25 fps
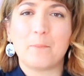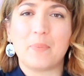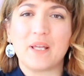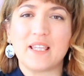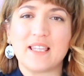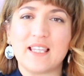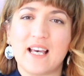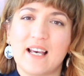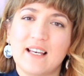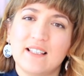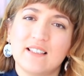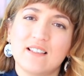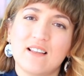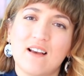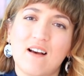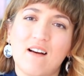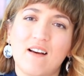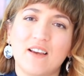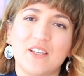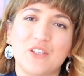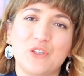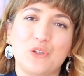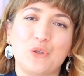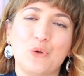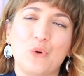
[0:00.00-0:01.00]
But then
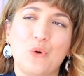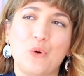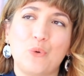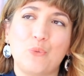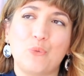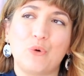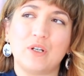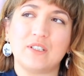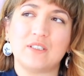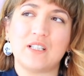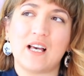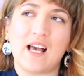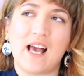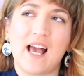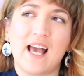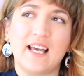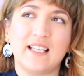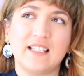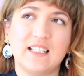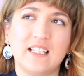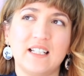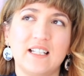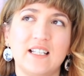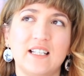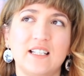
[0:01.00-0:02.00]
I thought, were there
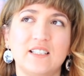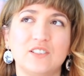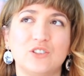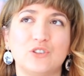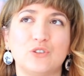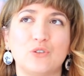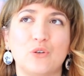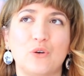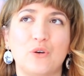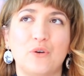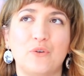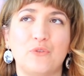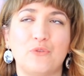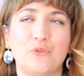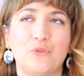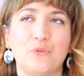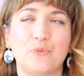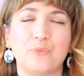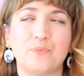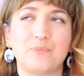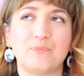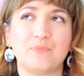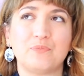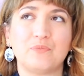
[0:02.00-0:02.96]
any sort of